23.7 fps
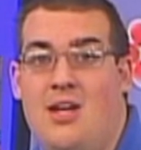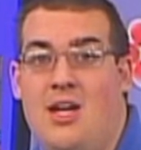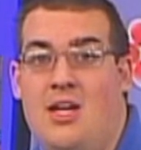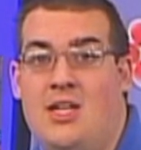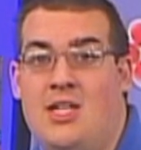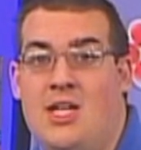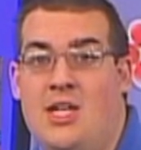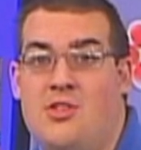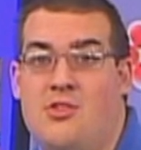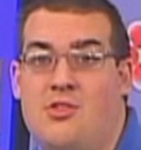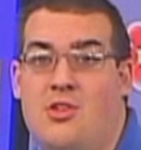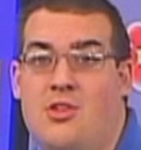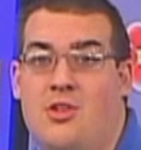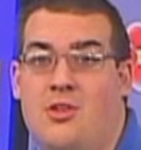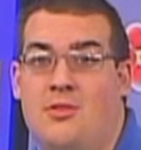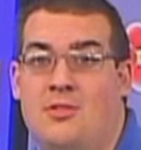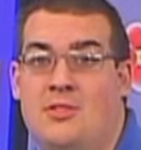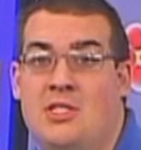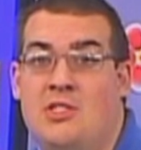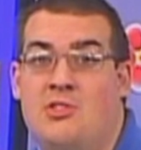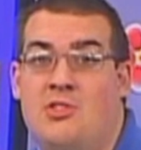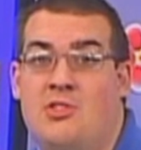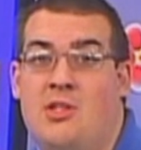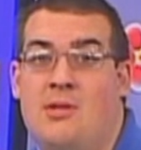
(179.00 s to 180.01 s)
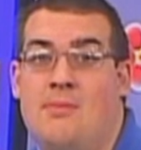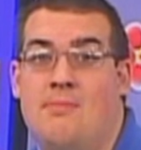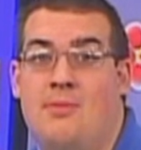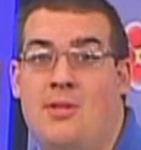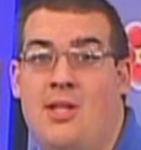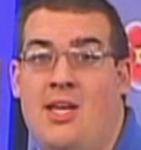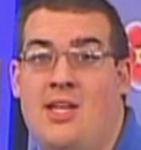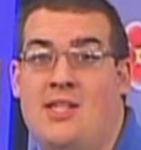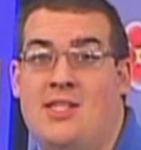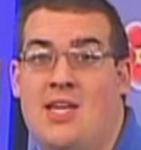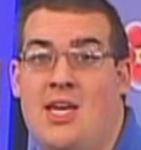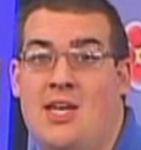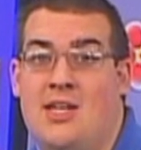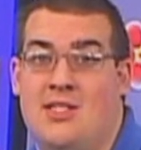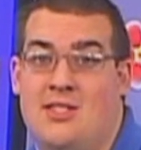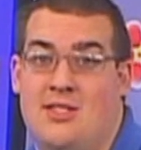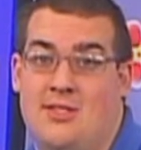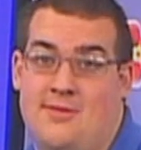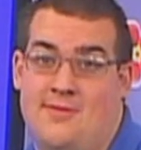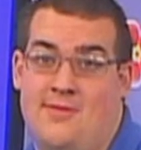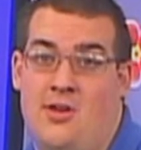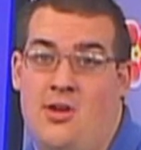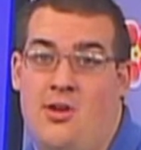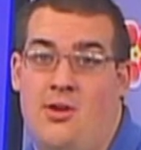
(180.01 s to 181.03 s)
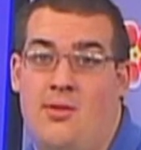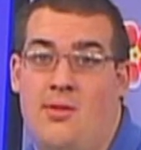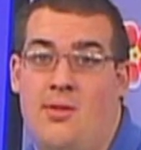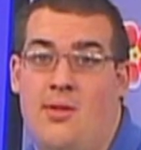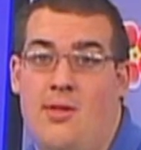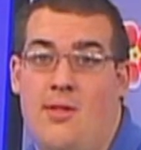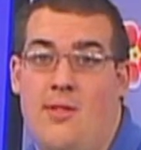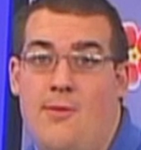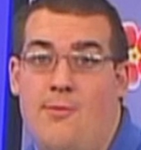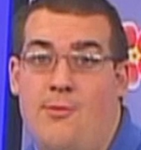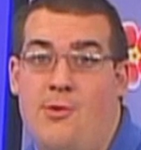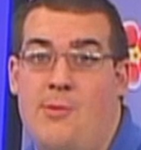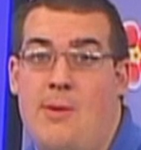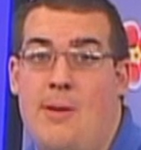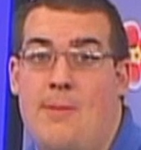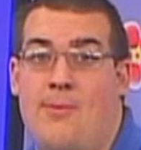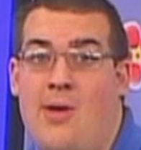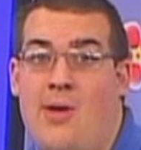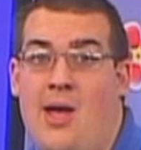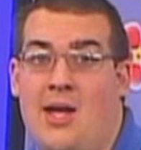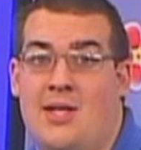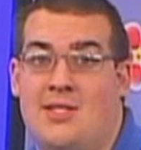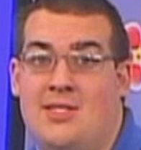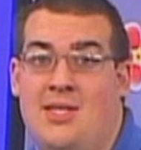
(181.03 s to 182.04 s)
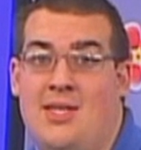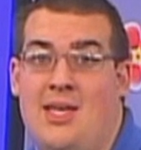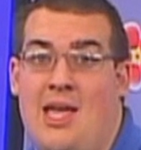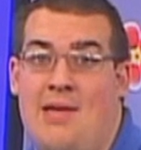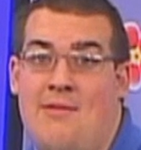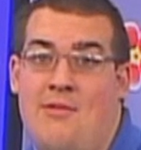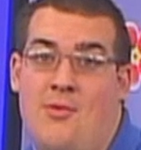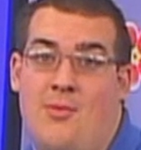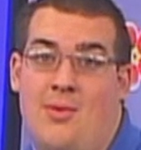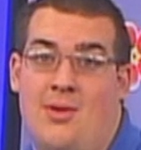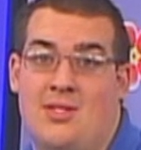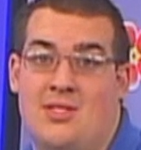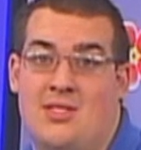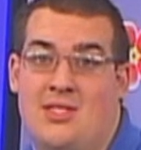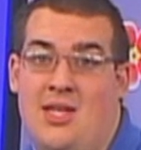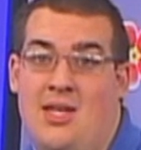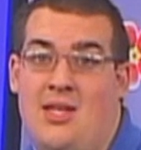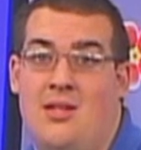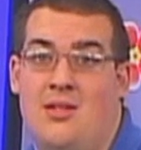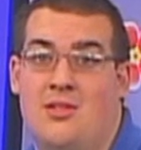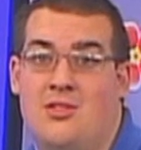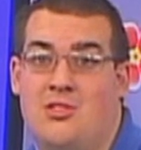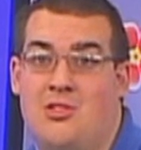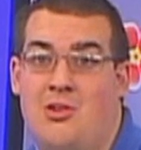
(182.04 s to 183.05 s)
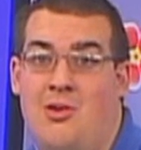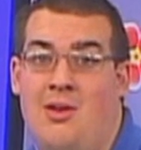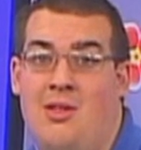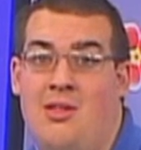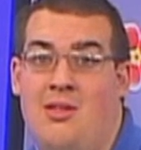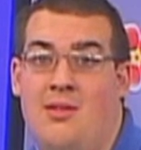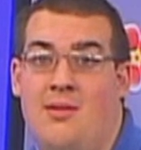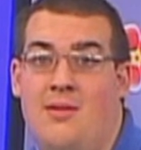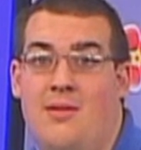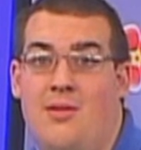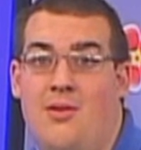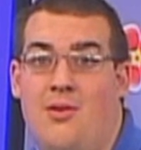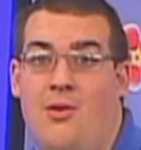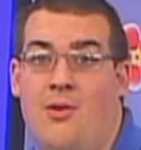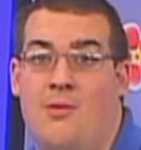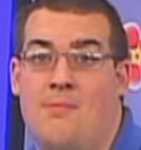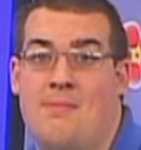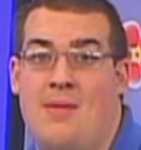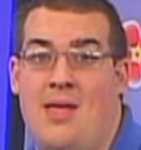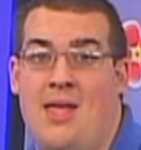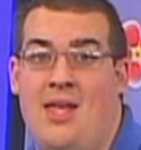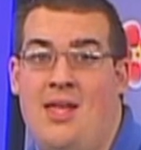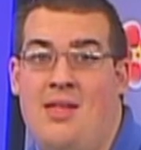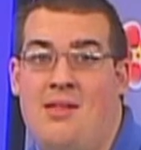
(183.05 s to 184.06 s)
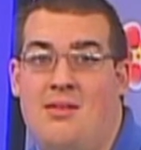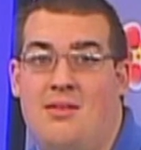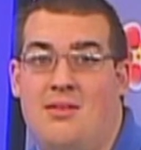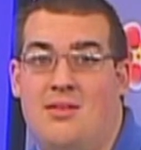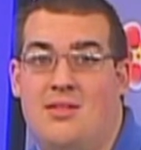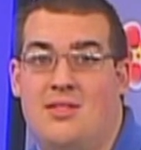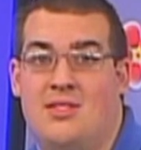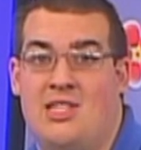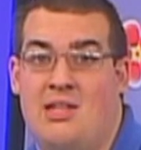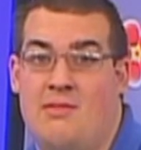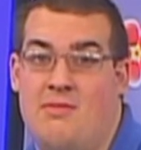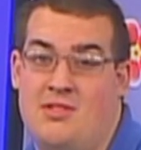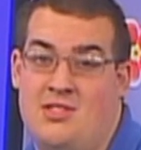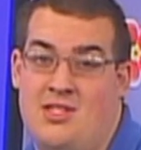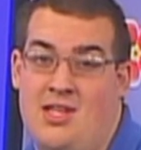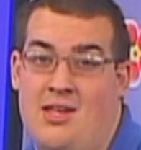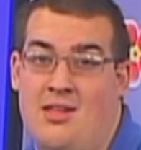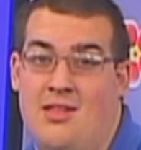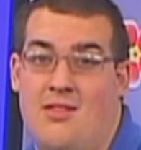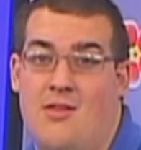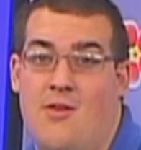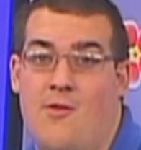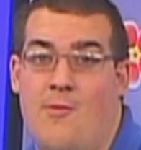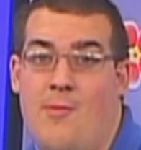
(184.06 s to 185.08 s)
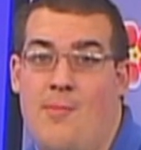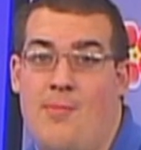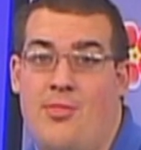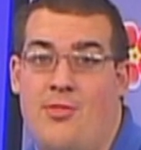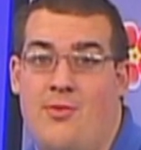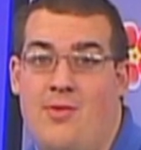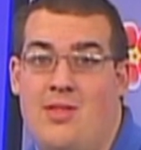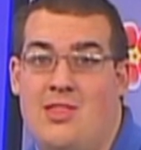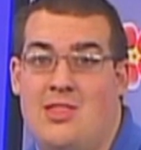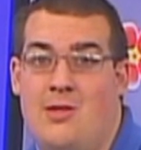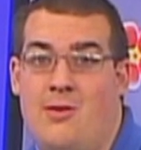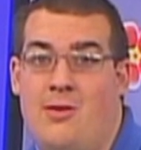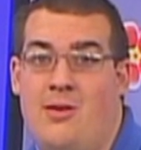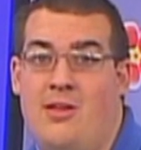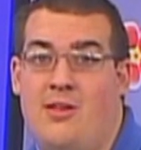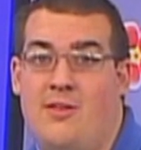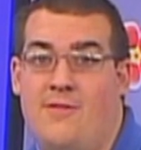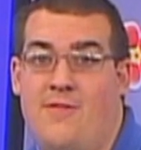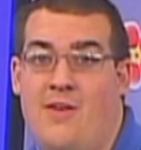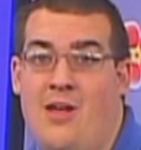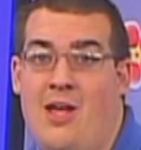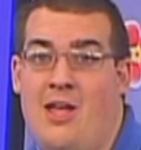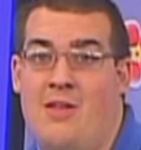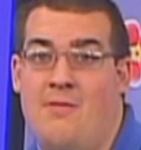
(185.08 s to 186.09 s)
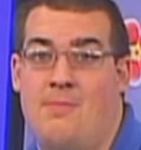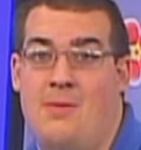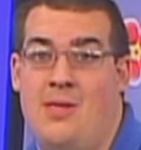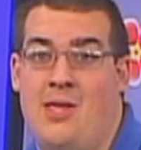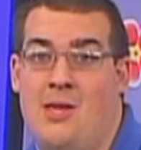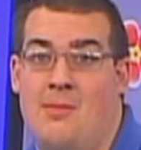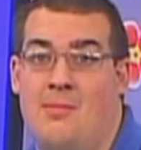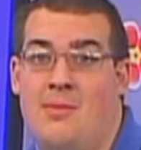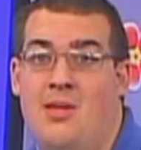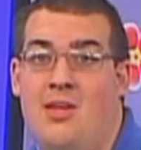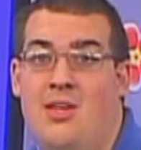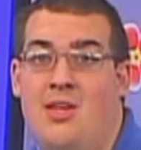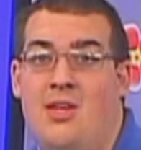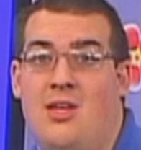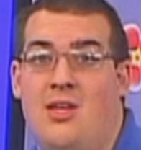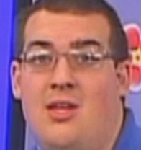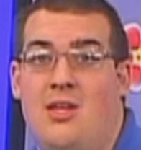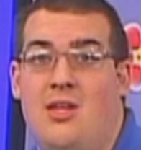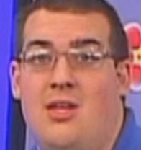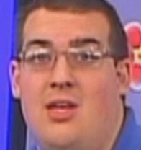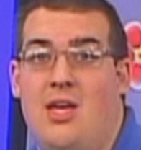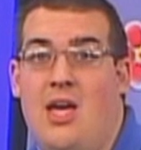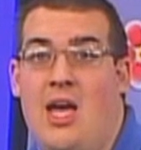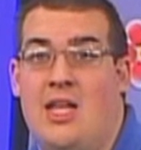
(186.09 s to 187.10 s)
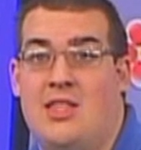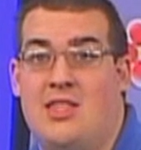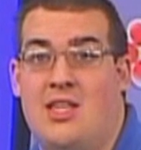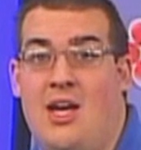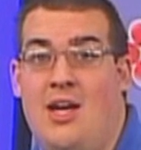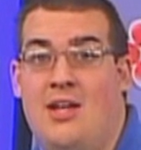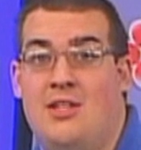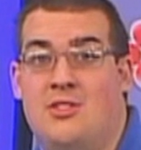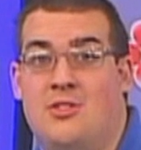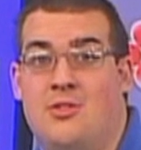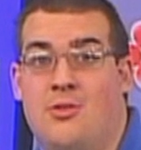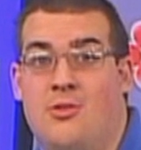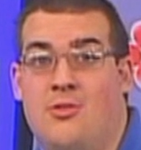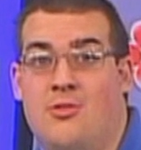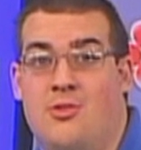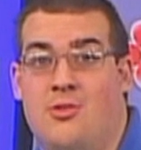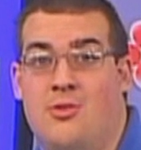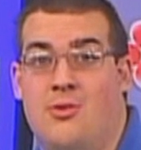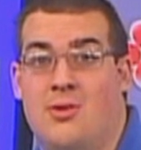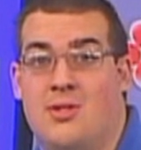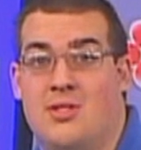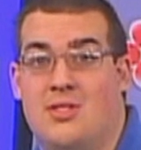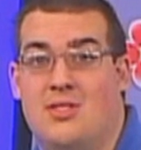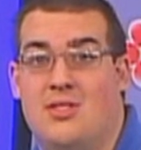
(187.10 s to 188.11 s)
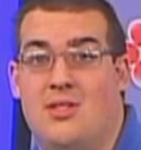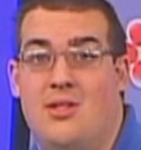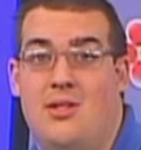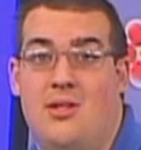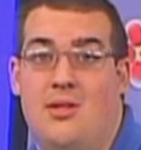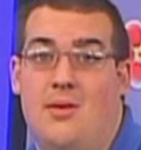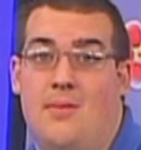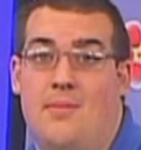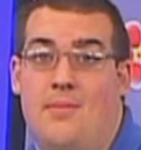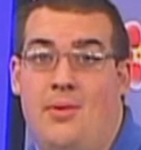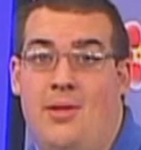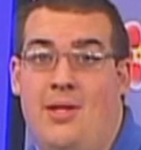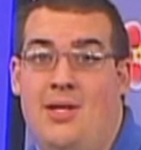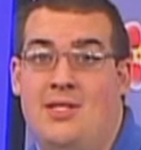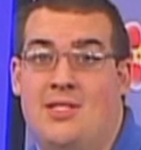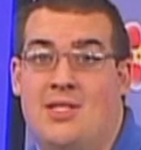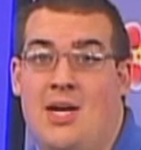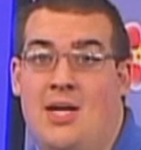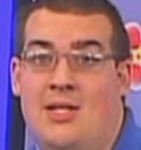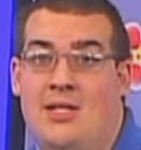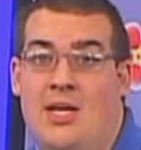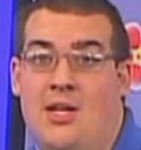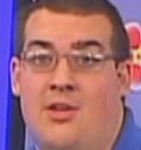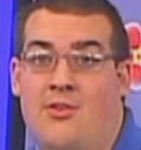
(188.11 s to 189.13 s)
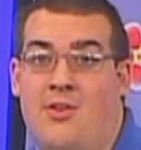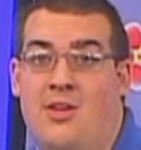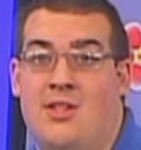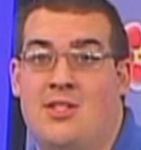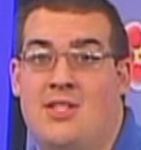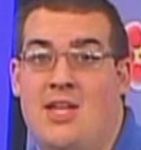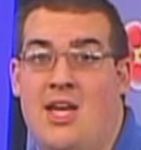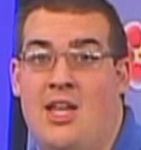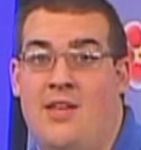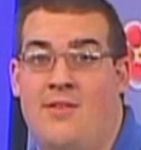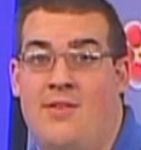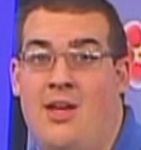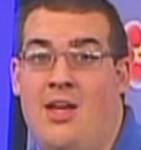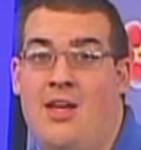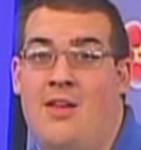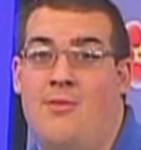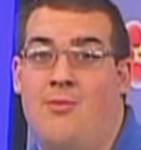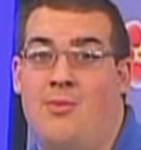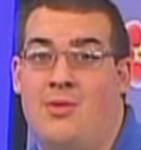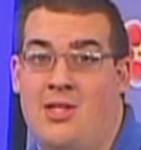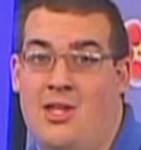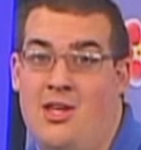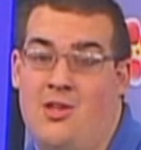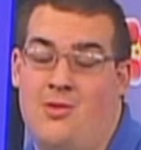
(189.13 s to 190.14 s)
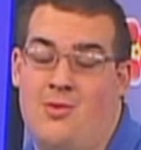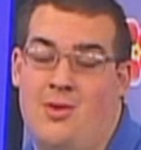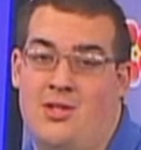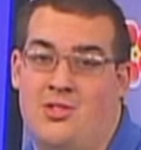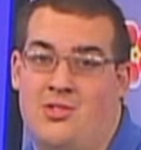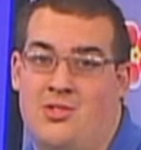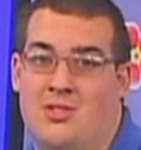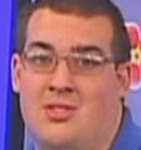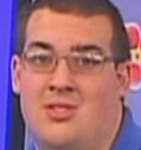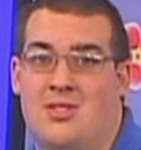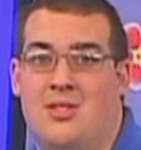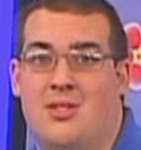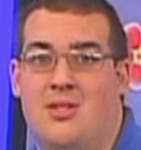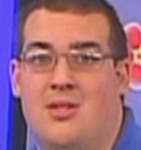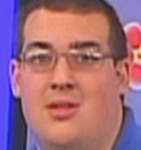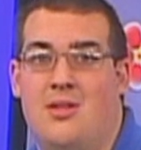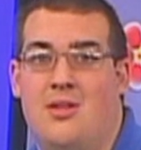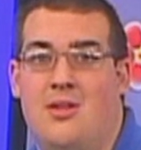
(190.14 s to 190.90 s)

Attention girls interested in playing tennis this fall. We'll be practicing every Wednesday starting on May 17th from 3.30 to 5 p.m. at the high school courts. Please contact Grace Dalavi with any questions.